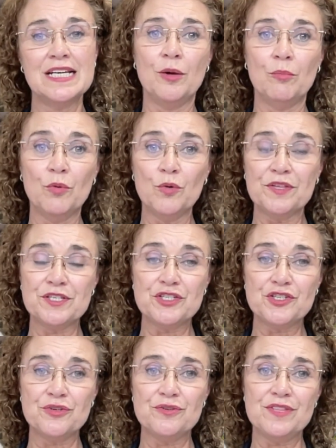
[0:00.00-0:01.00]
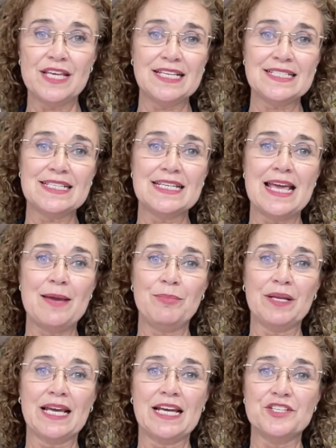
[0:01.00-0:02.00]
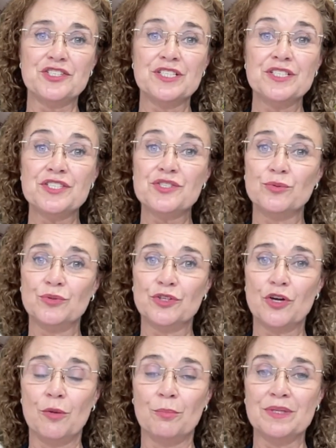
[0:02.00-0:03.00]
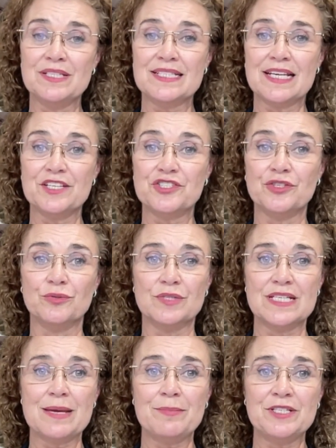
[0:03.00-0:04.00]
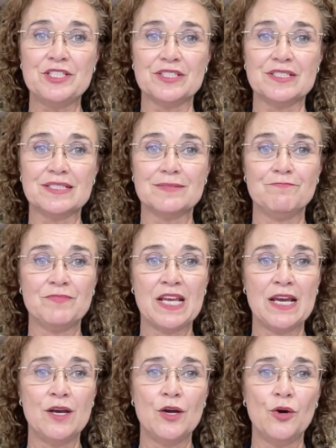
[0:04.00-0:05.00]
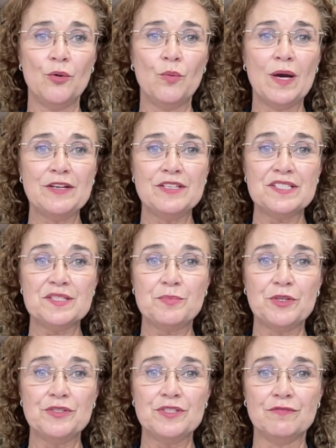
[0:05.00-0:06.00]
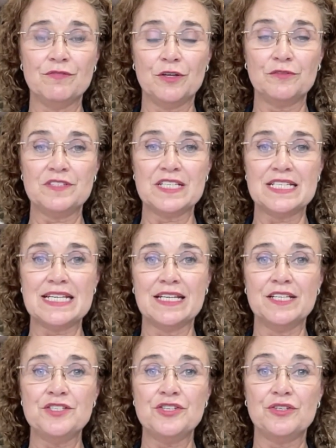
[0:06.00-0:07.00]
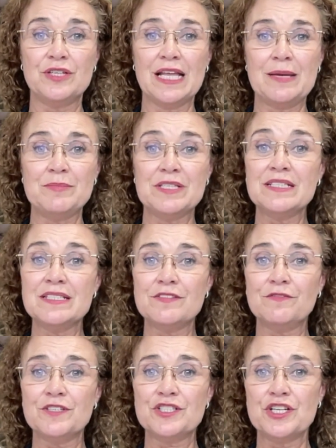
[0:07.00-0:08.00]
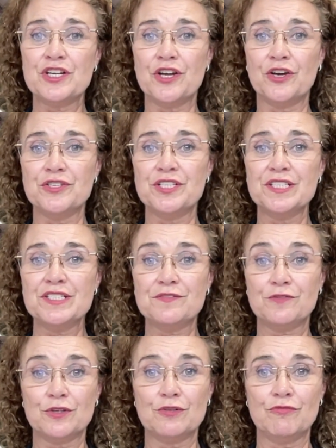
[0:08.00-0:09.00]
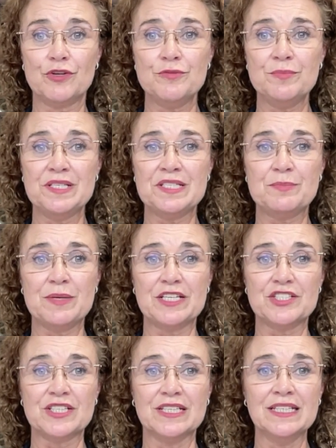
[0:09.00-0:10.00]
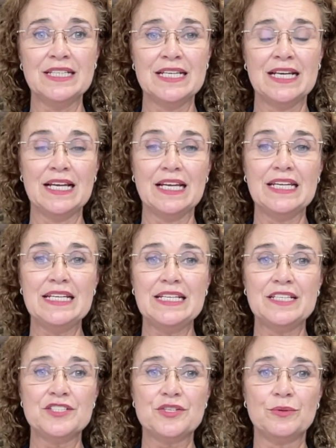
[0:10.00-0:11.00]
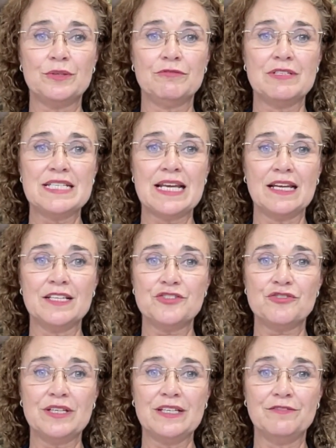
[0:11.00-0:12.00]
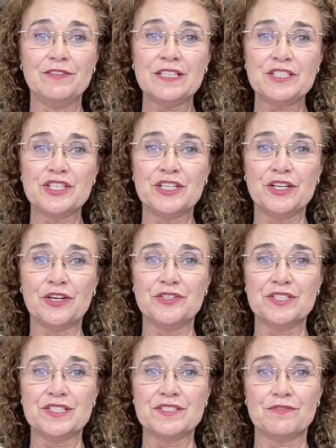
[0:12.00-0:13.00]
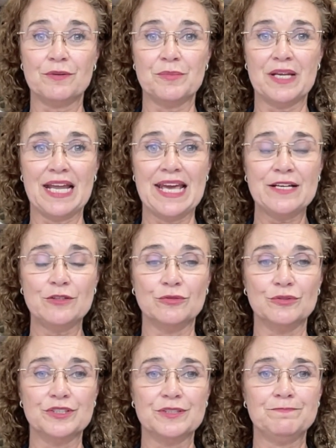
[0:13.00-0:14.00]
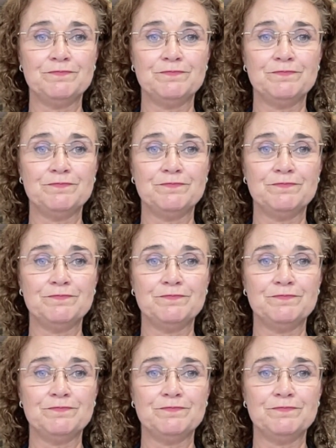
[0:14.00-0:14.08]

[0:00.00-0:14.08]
More than 2,000 applications sought compensation or damages. One dispute involved a tenant who claimed insufficient notice for a room inspection, leading to a retaliatory eviction notice from the landlord.